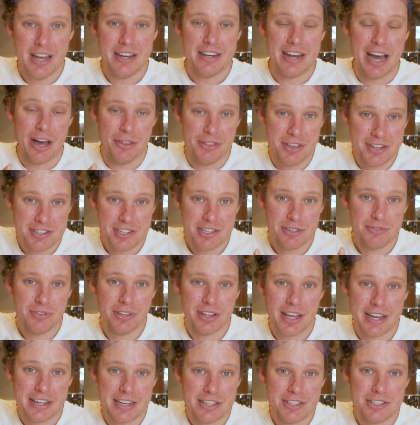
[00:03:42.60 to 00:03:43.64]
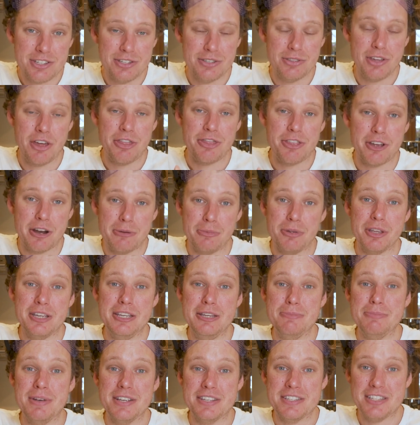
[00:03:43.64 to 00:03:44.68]
Now this is related to the thermal
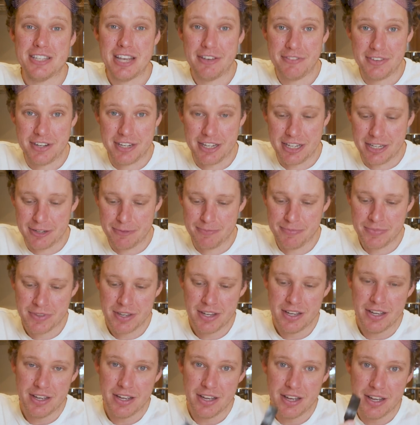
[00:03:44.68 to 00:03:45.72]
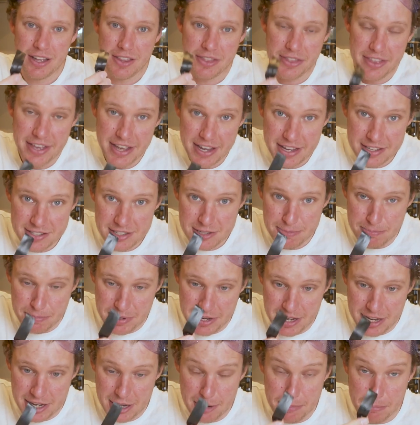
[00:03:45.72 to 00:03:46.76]
emissivity. This
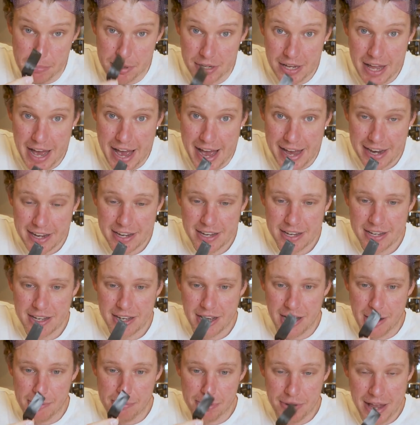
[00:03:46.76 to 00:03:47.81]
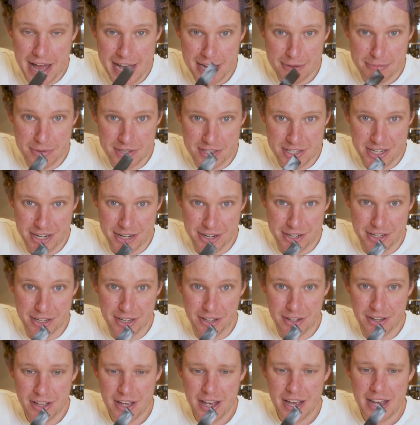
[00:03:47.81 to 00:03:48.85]
being black, a black
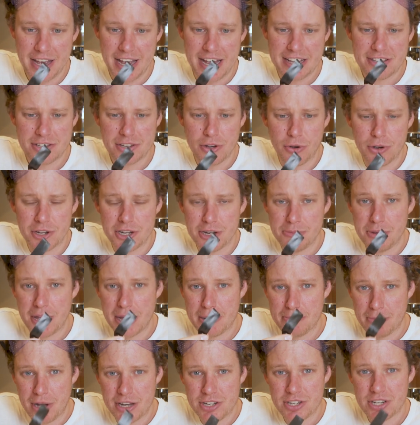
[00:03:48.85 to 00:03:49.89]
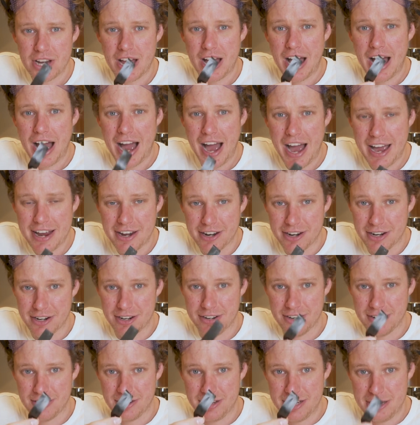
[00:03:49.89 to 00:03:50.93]
material, it's going to be a much
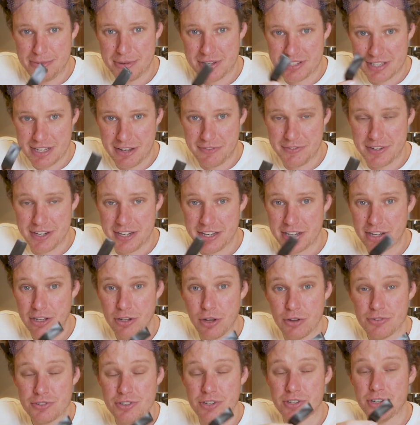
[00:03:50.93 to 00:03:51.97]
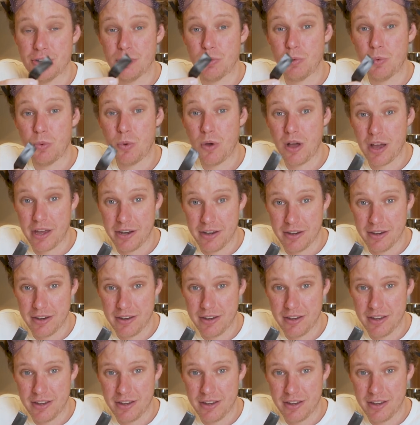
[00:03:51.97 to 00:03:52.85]
higher emissivity, closer to one.